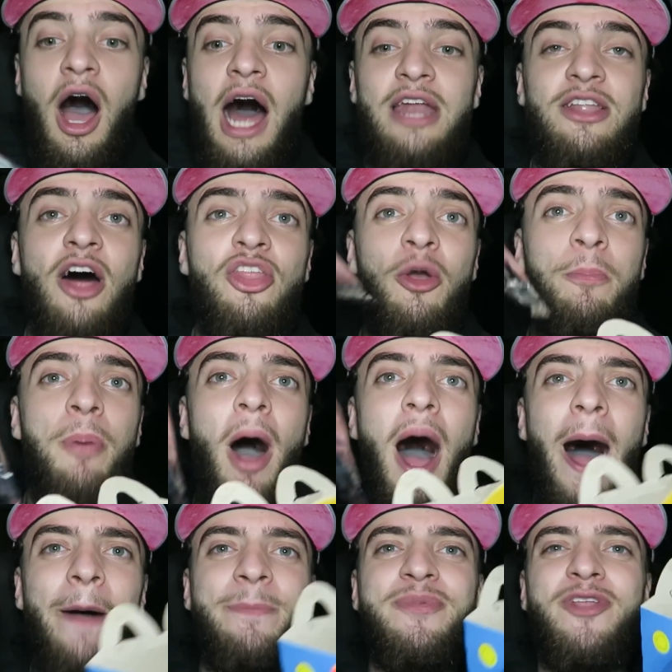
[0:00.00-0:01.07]
another
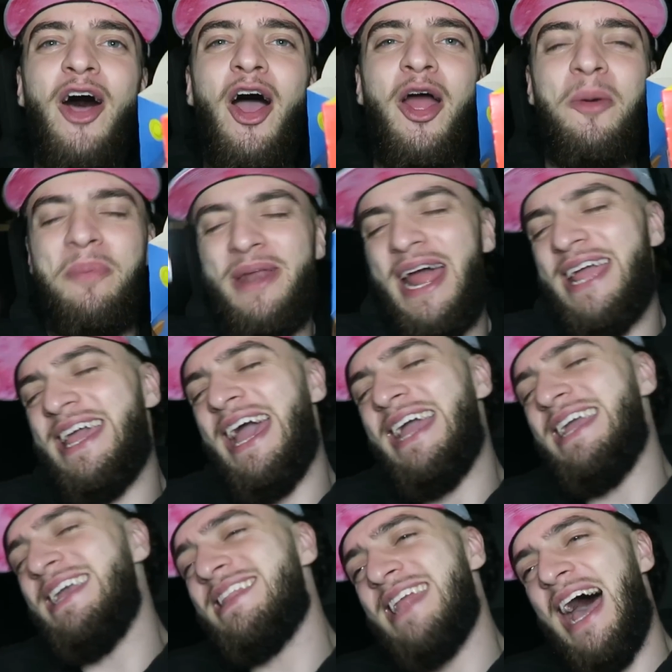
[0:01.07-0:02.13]
Pop-Tart, but I
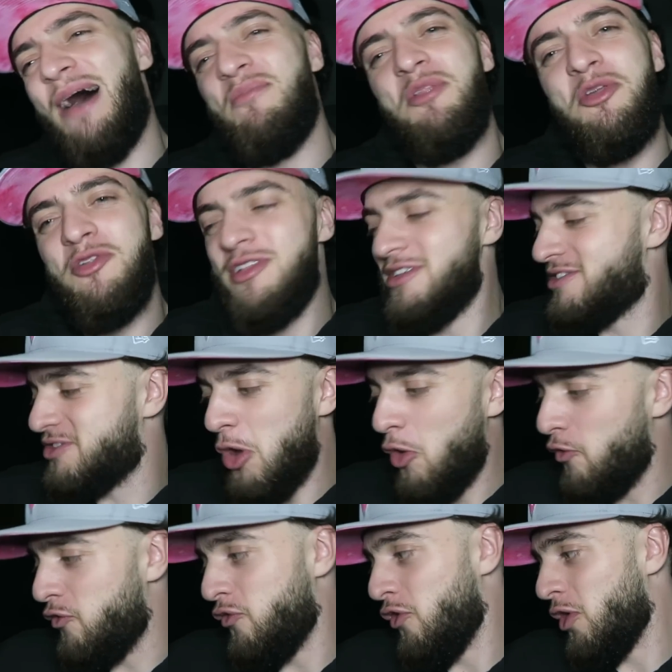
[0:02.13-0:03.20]
can't eat that. I'm literally
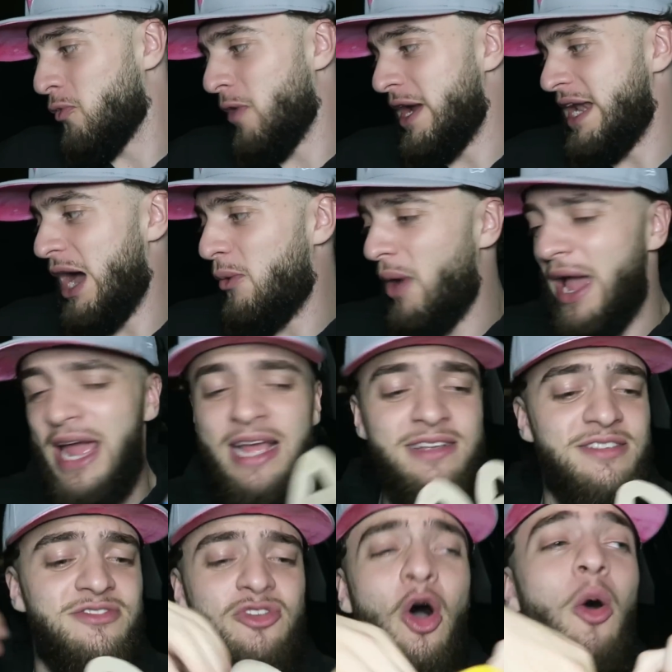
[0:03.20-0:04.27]
so full right now. I
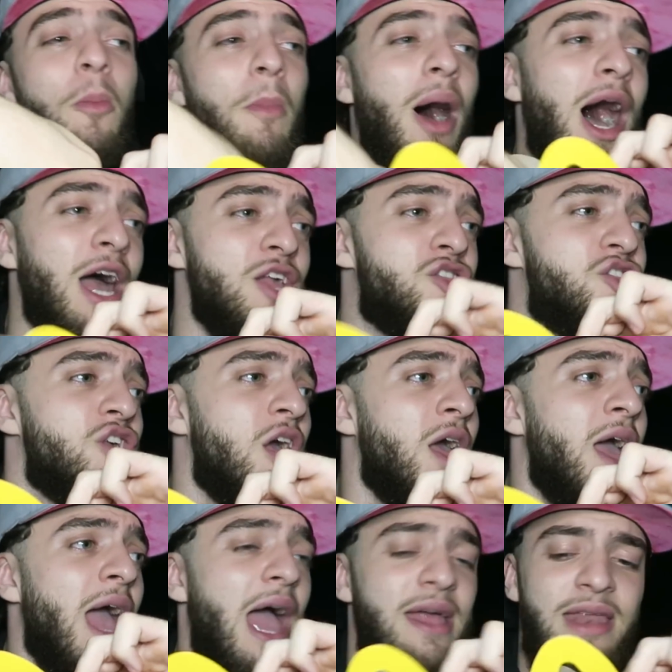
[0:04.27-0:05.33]
ate so much.
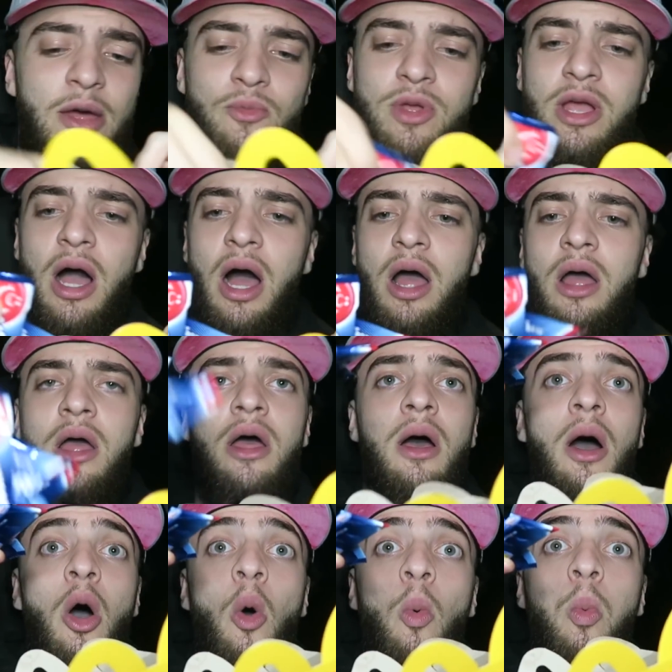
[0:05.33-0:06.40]
And then we got
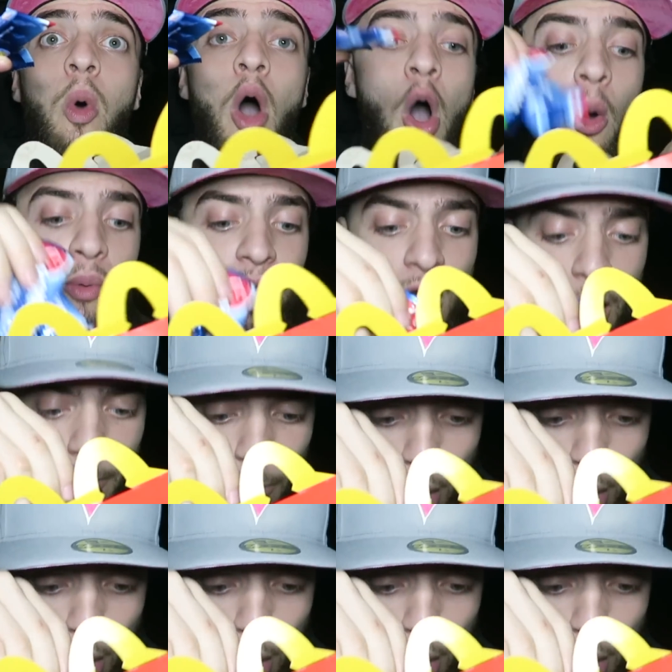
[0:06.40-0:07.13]
Whoa, we got